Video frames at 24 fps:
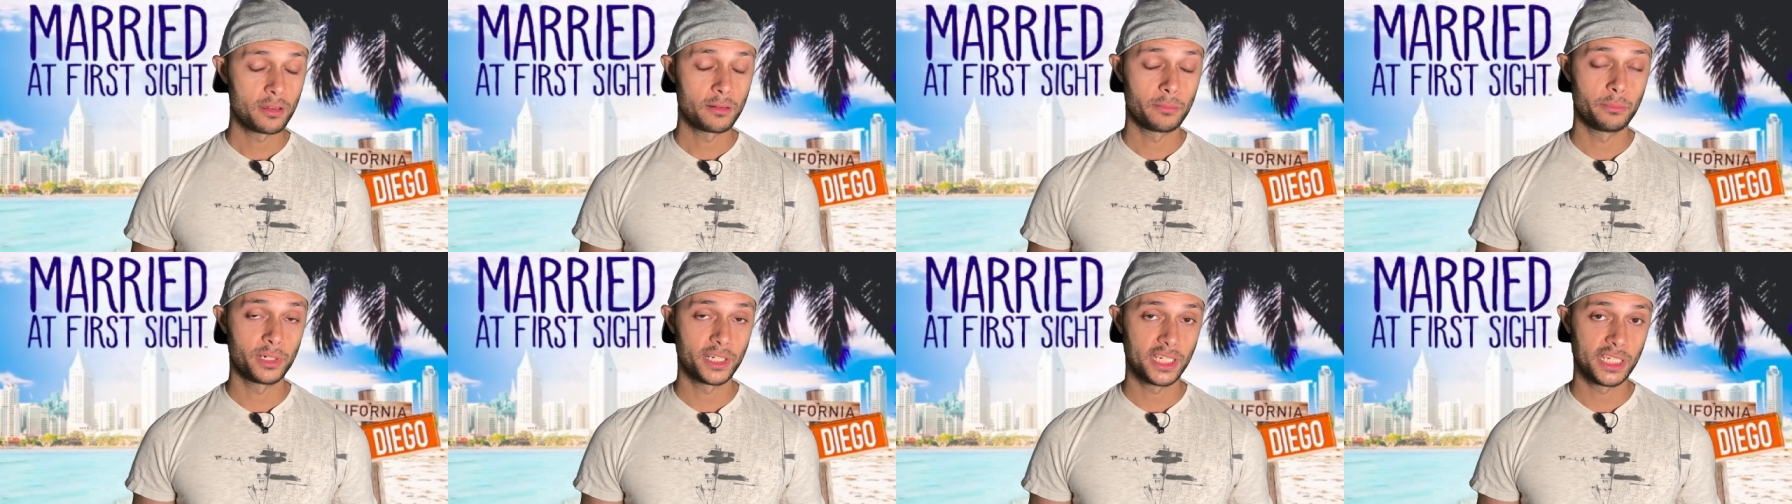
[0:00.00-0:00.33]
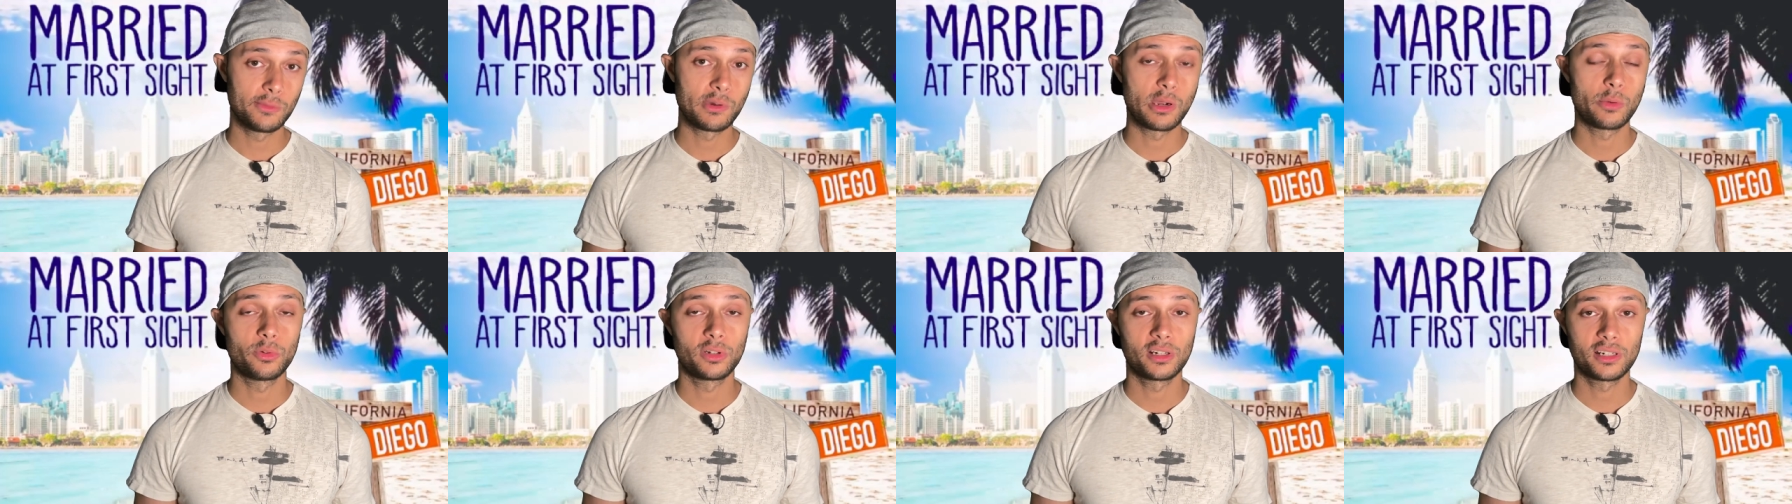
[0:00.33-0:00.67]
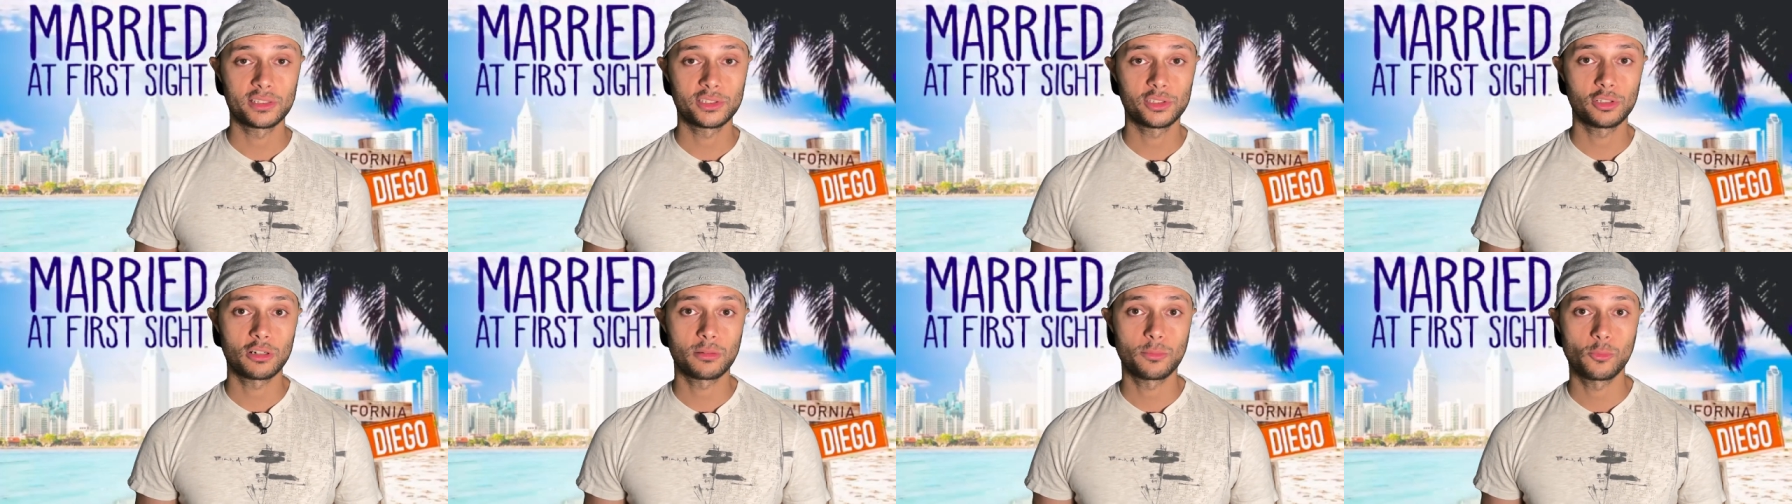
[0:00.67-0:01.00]
But anyway, we're
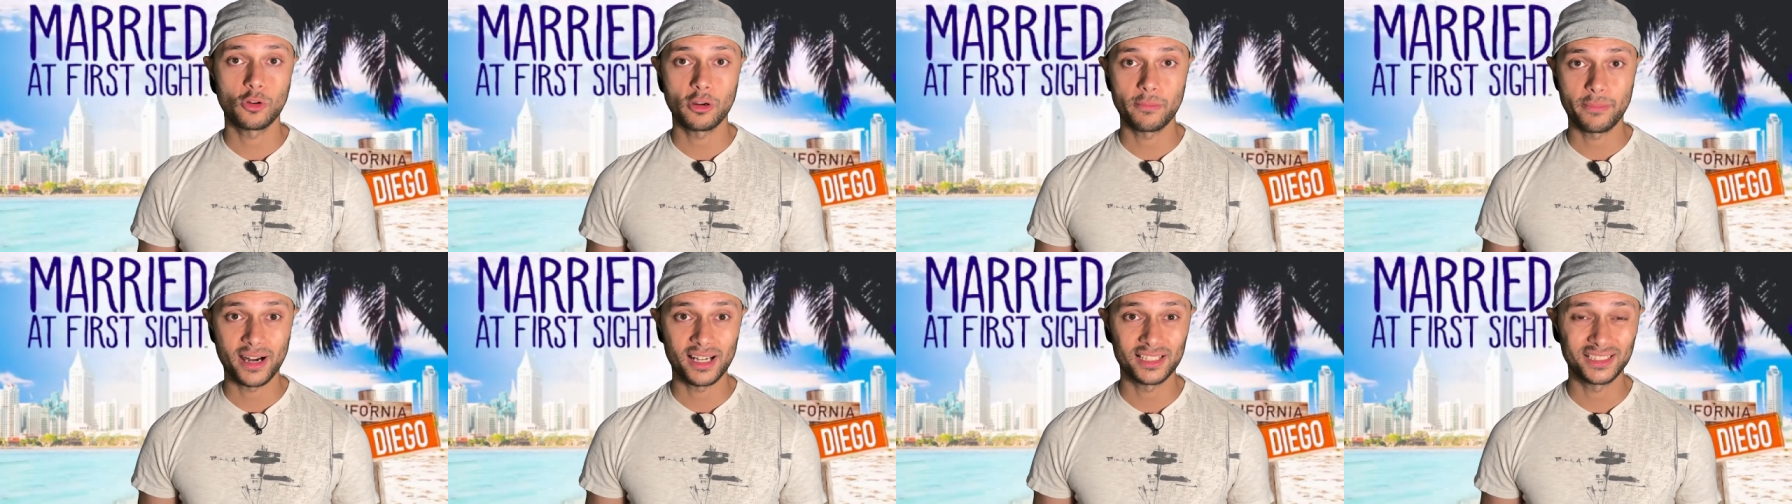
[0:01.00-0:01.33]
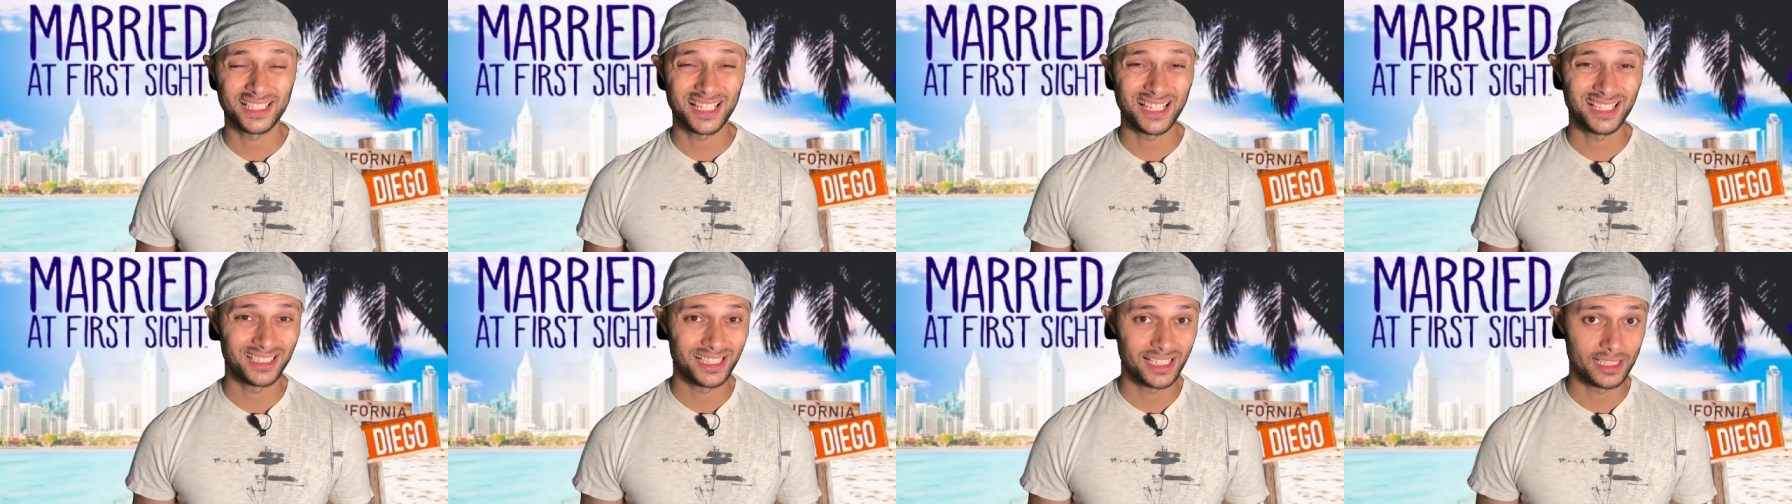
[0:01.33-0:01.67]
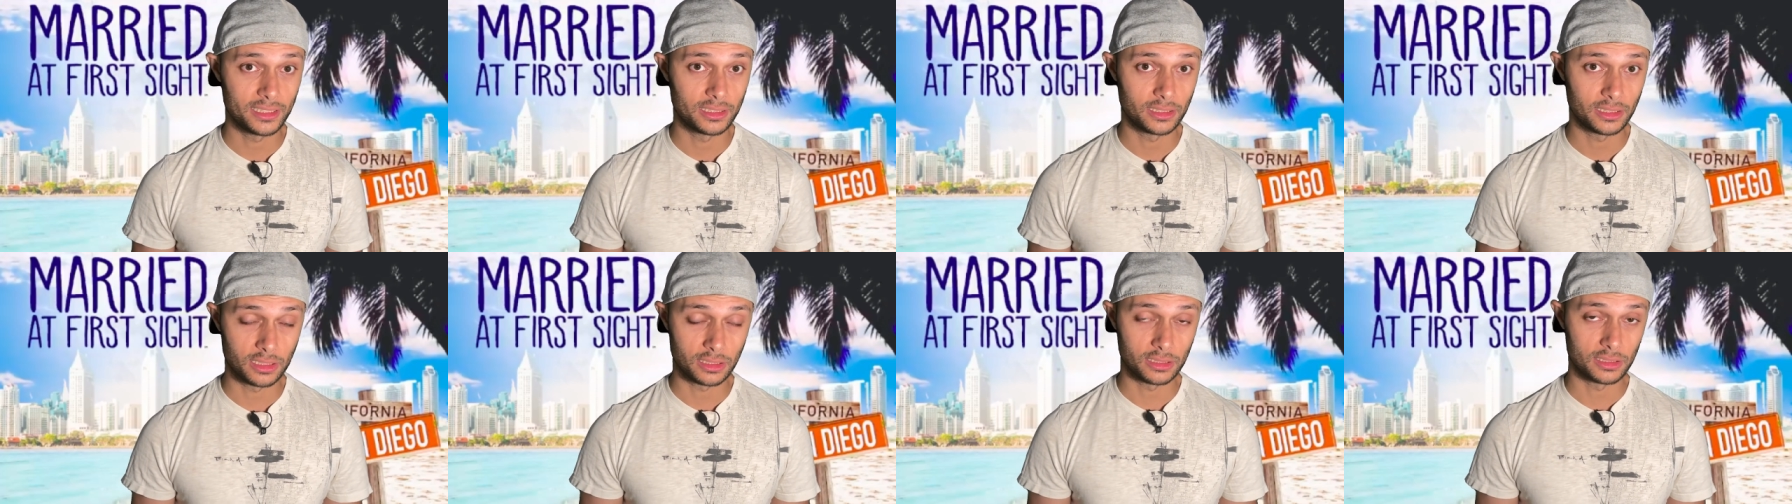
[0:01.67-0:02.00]
gonna talk more about that
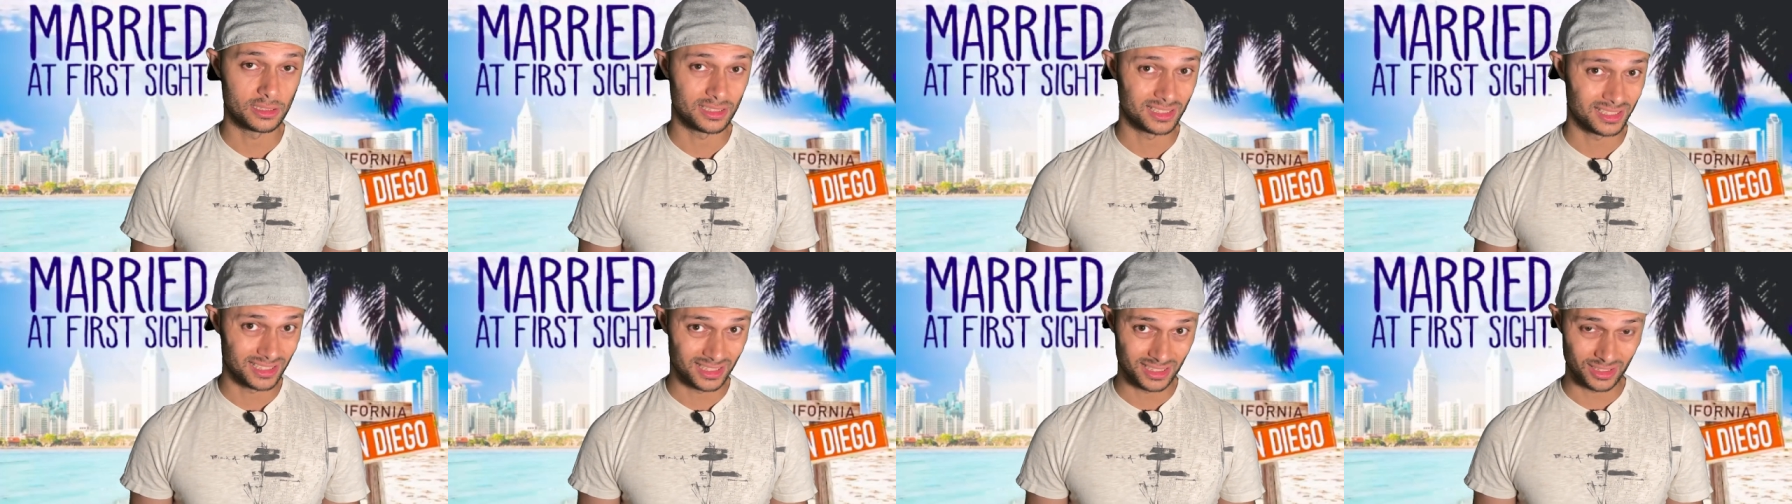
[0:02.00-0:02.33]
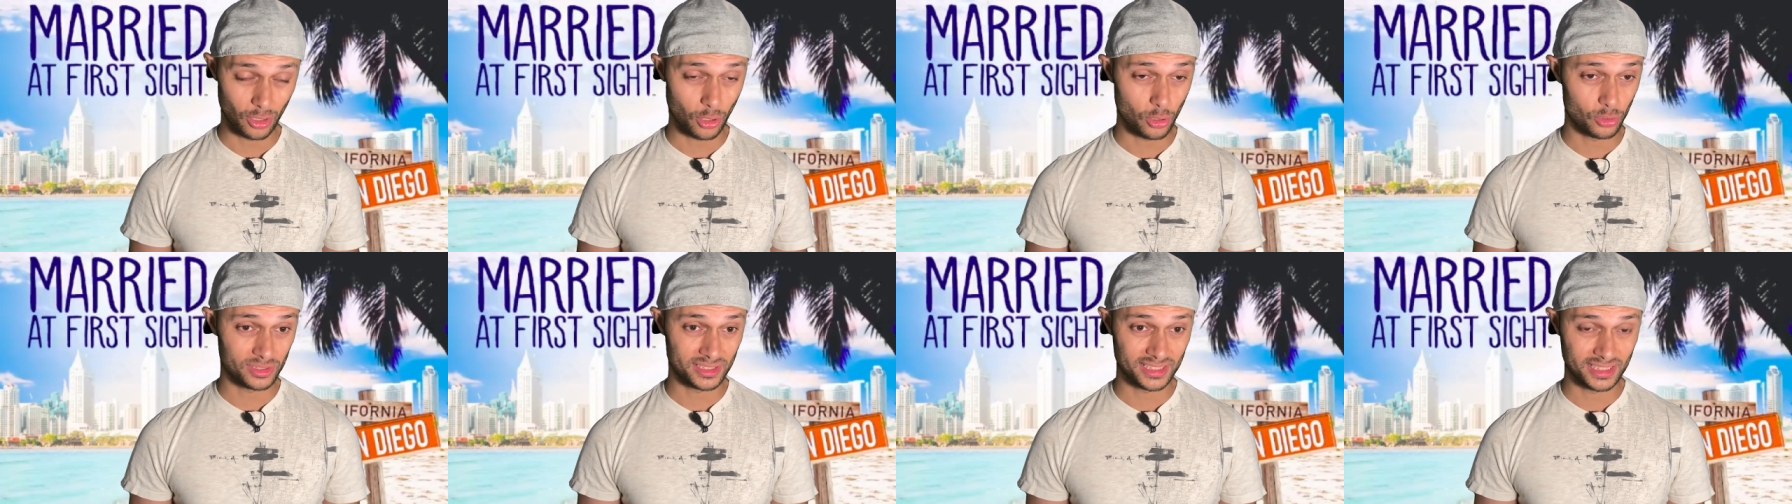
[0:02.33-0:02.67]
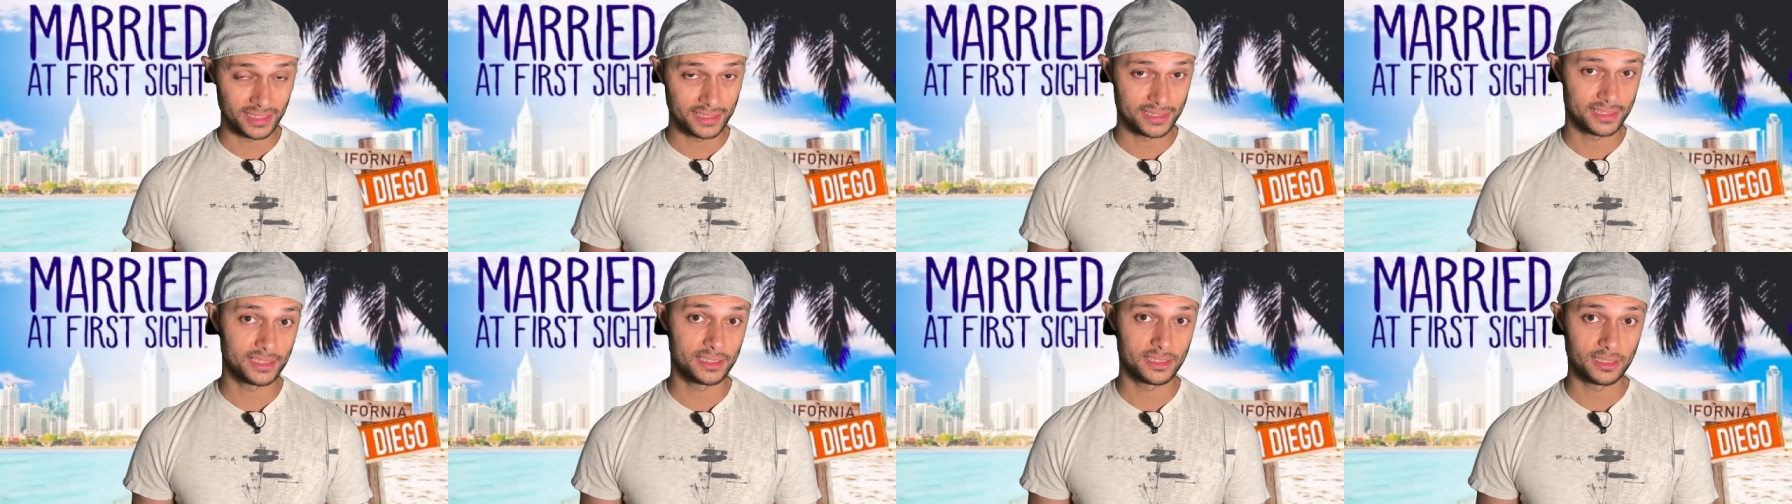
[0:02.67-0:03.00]
later, because this whole
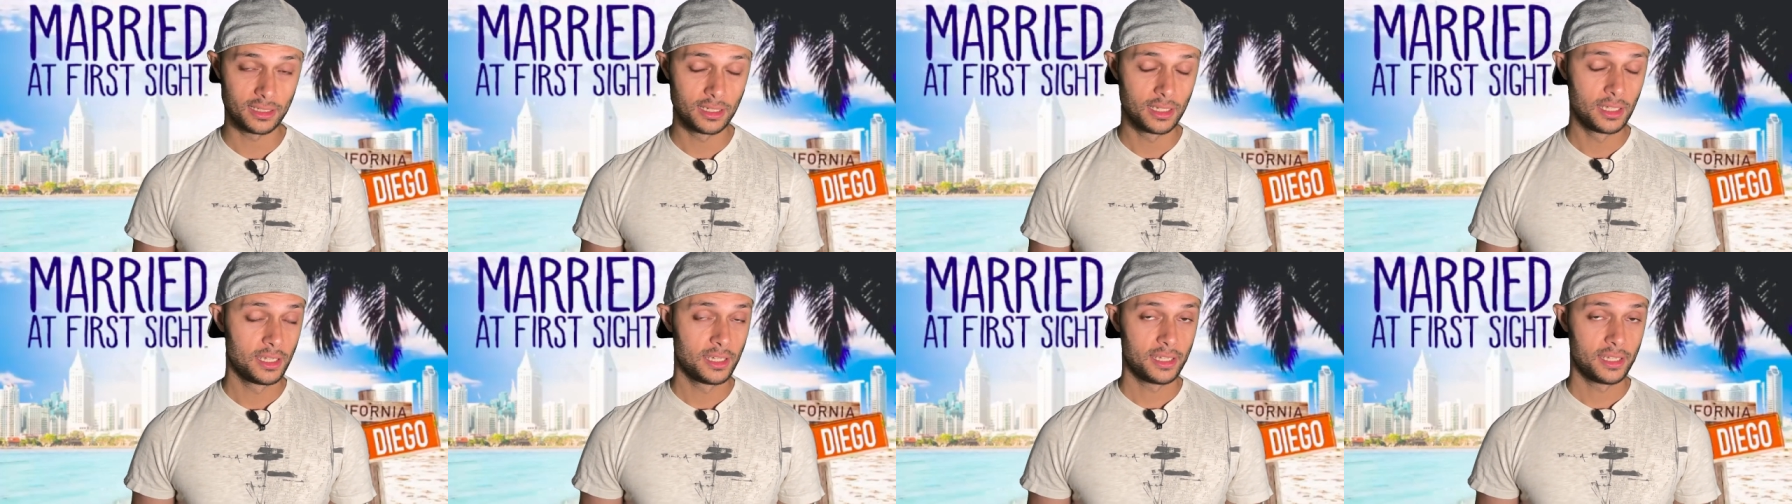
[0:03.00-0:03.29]
season